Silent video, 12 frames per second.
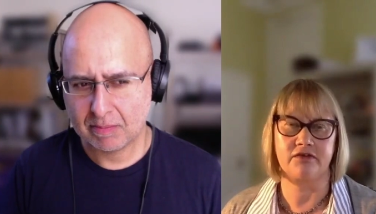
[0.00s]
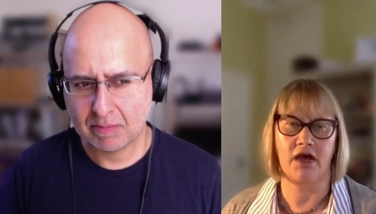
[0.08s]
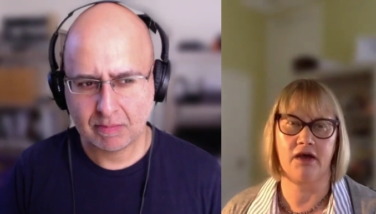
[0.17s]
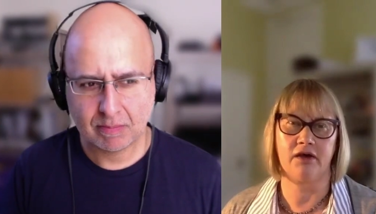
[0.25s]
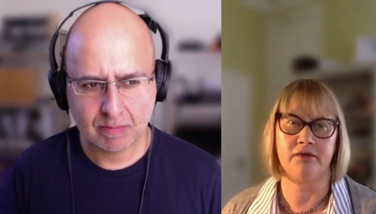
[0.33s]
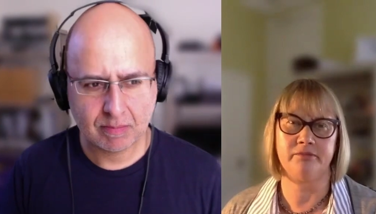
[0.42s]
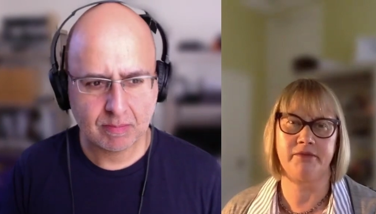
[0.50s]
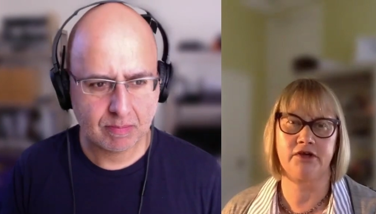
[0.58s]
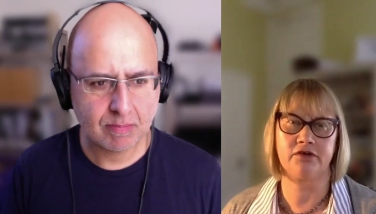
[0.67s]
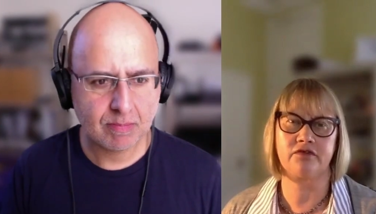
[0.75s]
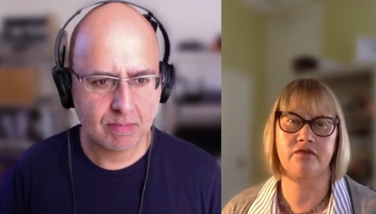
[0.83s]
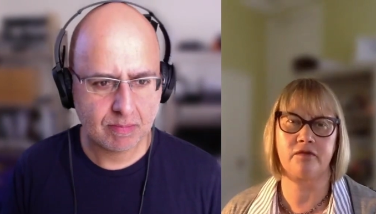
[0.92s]
Speaker 1: Um,
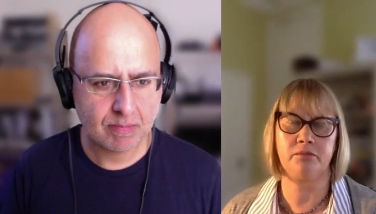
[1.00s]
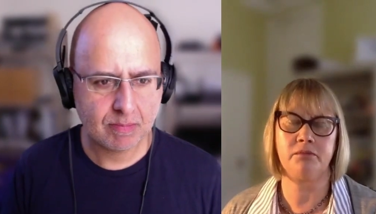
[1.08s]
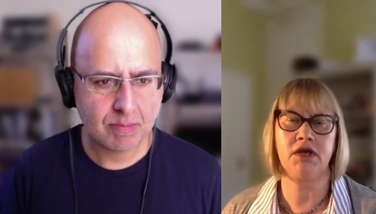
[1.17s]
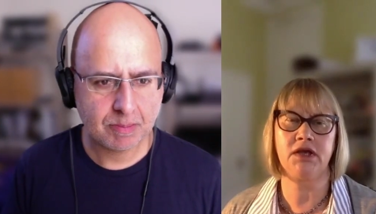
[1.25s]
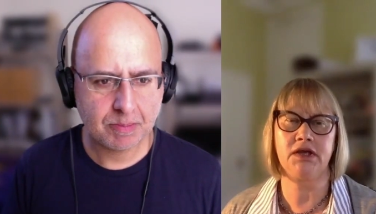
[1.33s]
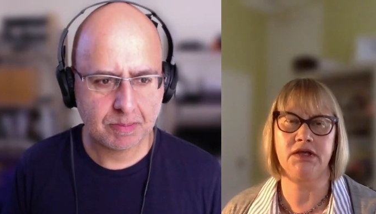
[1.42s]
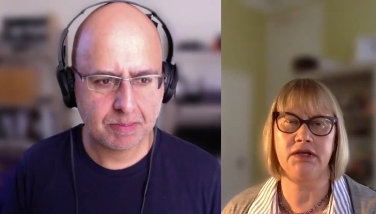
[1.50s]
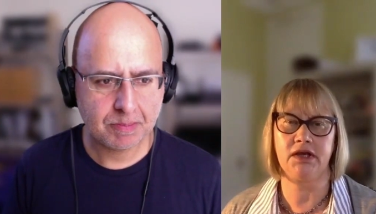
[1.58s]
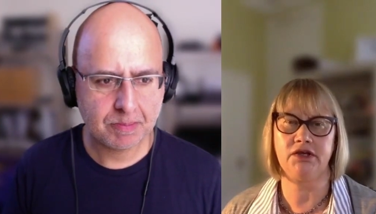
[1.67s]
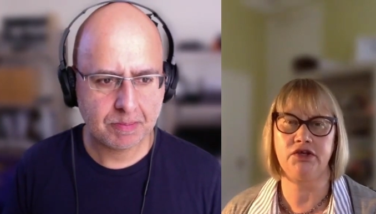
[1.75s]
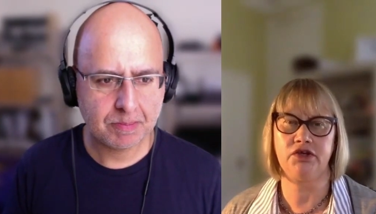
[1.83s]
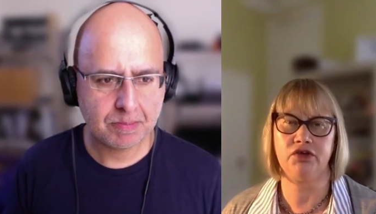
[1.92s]
because for me,
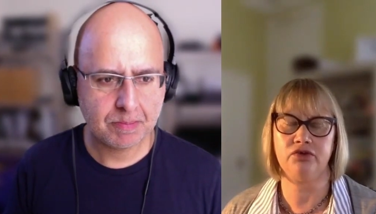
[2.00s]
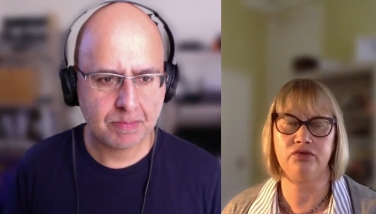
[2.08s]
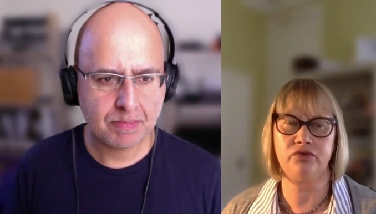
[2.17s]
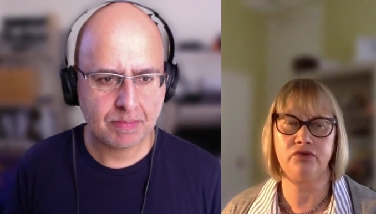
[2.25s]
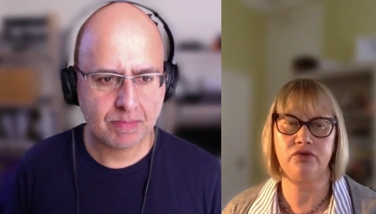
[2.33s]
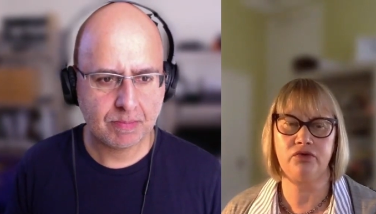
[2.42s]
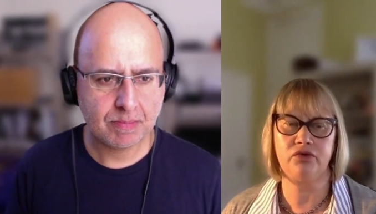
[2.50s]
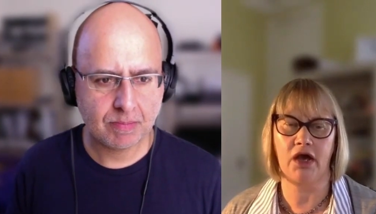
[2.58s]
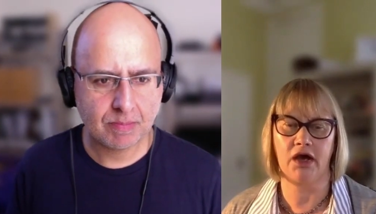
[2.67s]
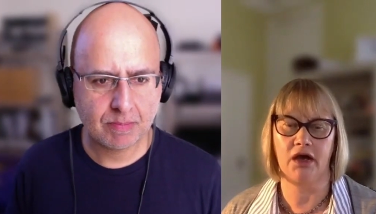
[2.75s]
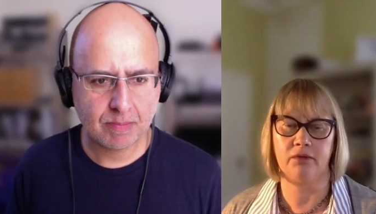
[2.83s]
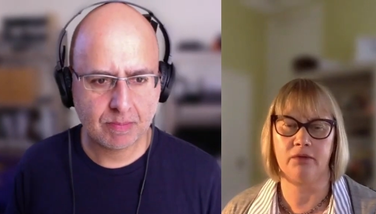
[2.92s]
you
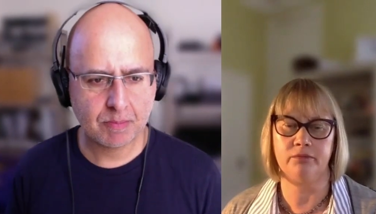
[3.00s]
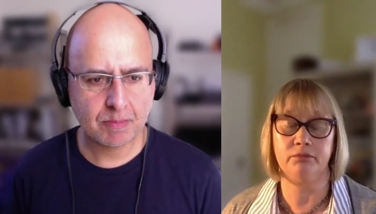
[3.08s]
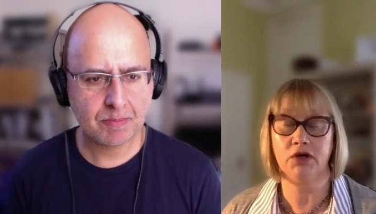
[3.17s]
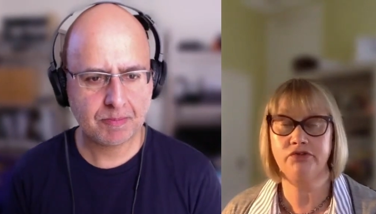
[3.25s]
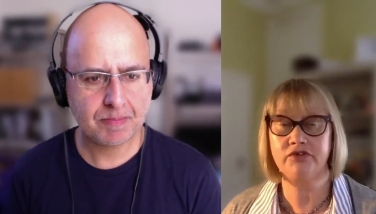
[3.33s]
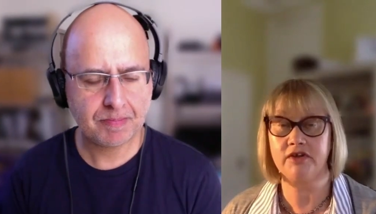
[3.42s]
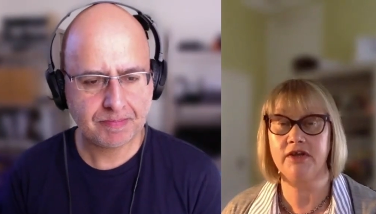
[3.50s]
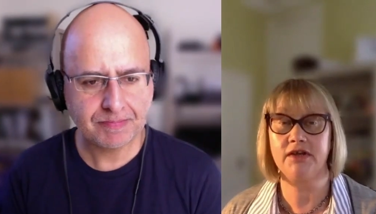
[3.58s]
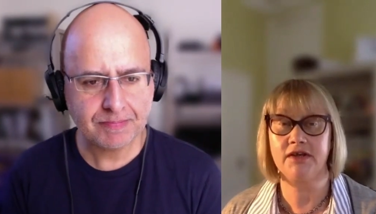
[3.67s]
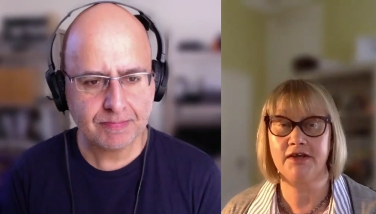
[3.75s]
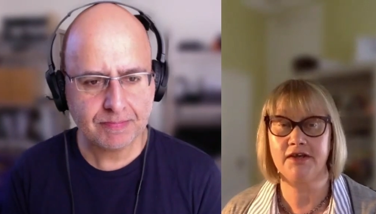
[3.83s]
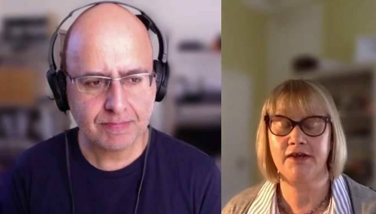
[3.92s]
um, mostly
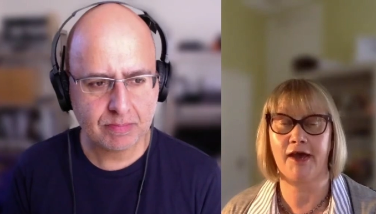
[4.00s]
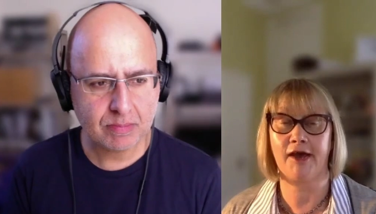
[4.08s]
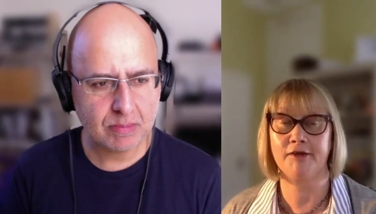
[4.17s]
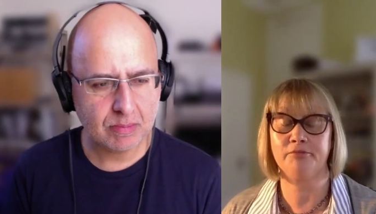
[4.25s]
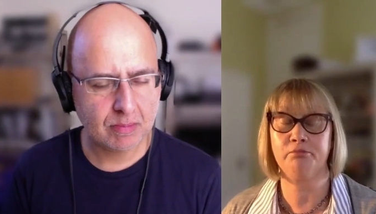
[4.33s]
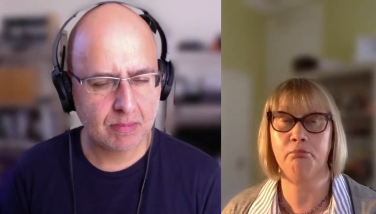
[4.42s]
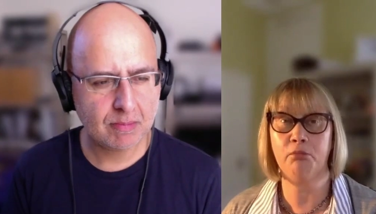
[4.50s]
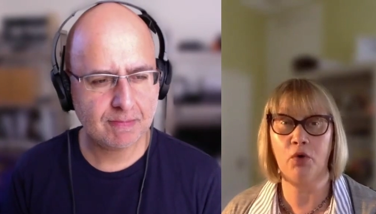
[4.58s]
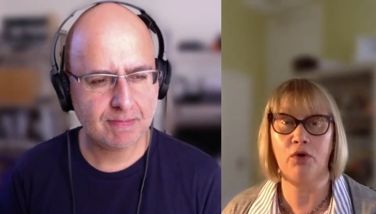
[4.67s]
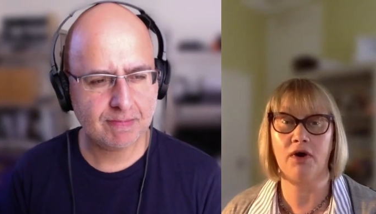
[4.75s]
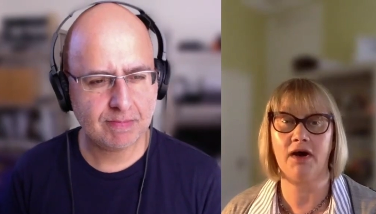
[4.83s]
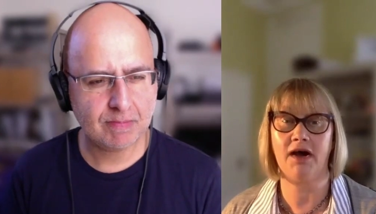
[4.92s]
get
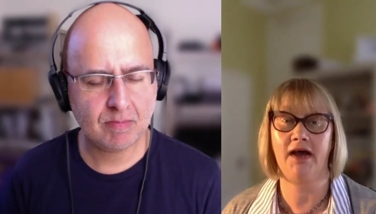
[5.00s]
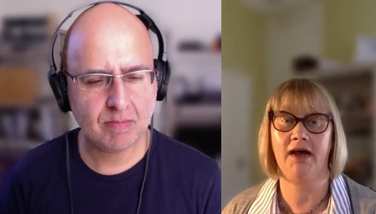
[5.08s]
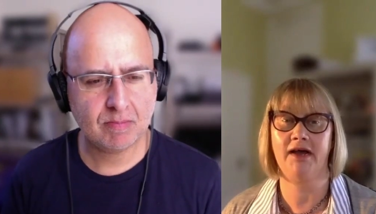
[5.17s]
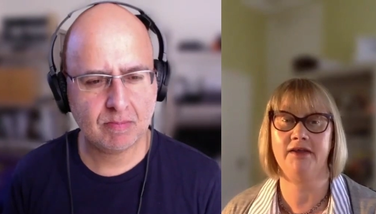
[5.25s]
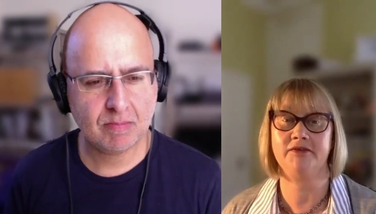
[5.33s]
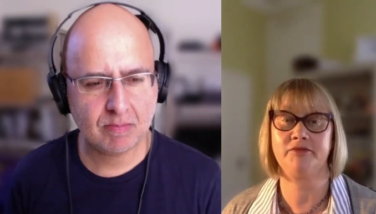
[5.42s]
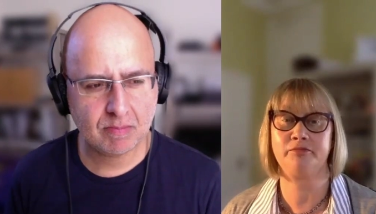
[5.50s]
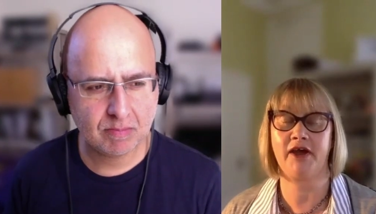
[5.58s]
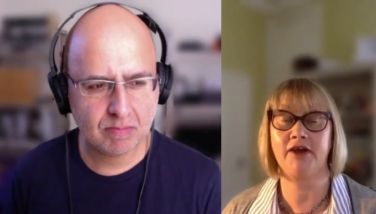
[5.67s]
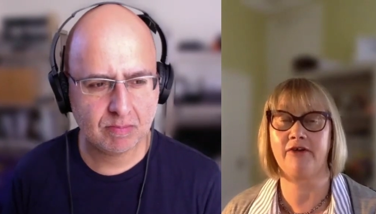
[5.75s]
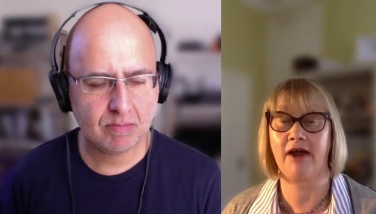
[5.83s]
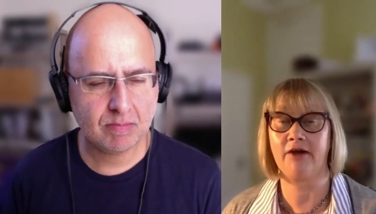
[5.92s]
more and
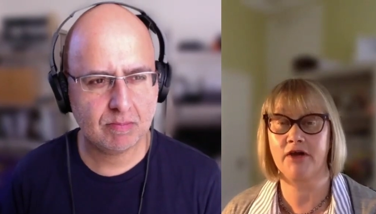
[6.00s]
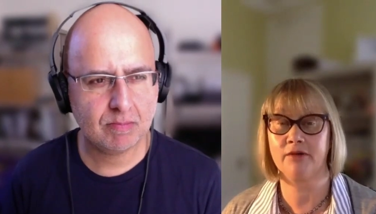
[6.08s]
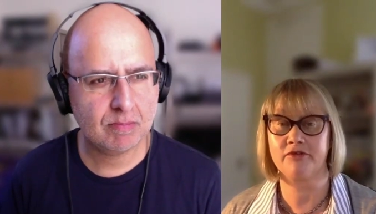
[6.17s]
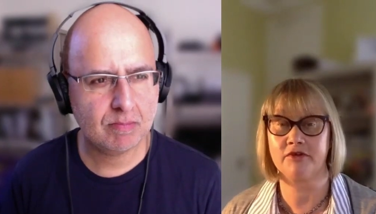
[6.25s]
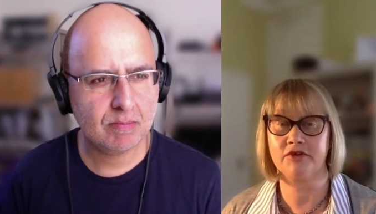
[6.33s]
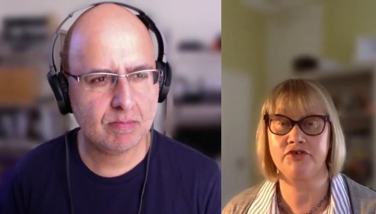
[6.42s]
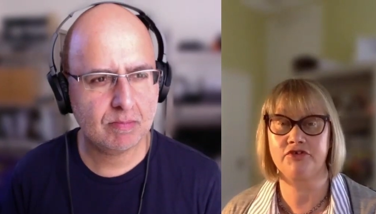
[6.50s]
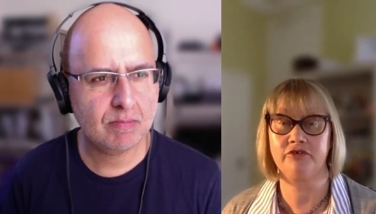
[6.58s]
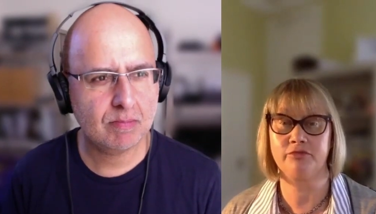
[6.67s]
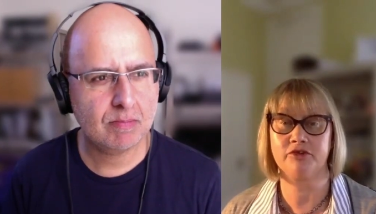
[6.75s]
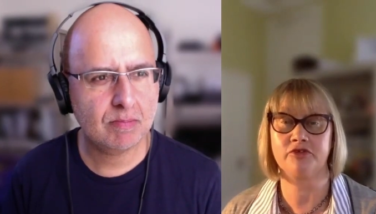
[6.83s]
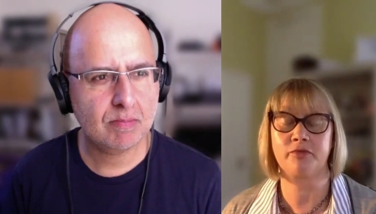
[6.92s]
better outcomes and
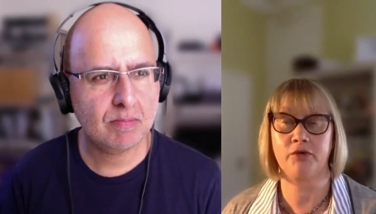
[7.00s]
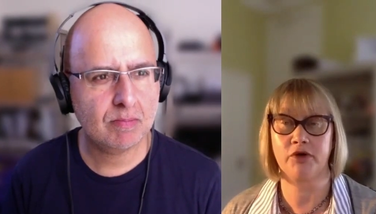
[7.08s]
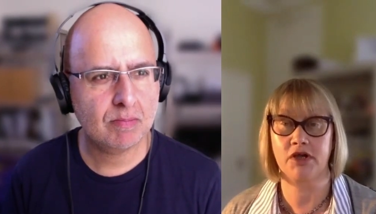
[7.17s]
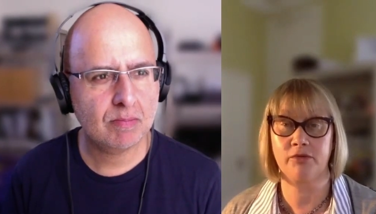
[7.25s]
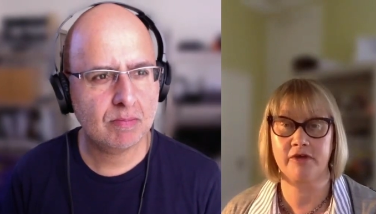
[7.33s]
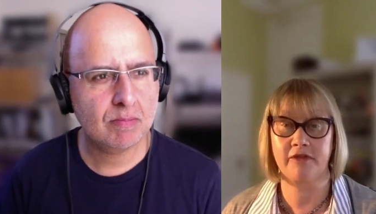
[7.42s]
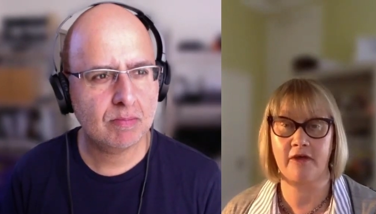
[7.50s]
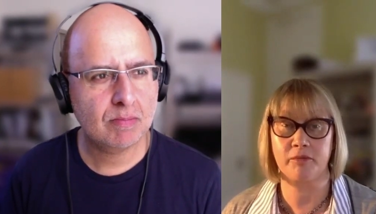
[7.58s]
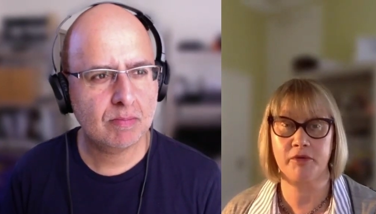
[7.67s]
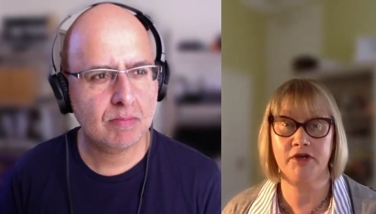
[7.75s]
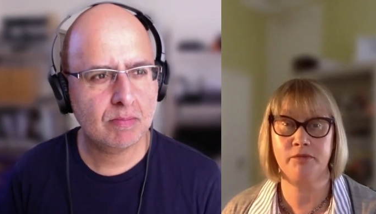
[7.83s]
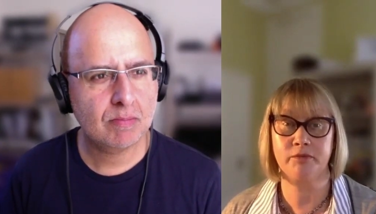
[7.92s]
achievements by working with other
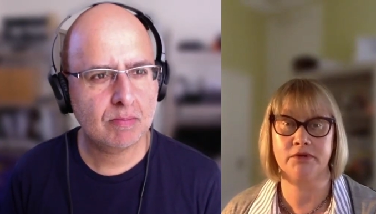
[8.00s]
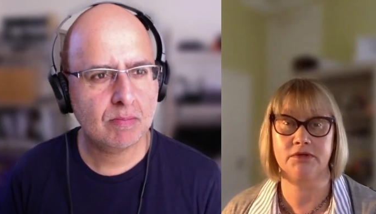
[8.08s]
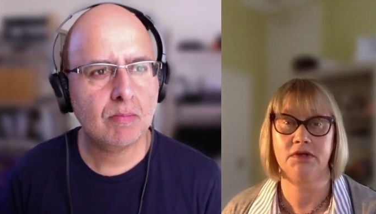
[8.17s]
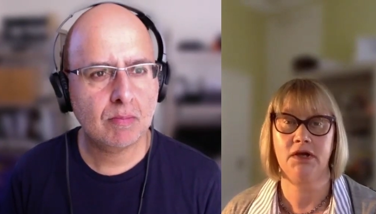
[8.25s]
people,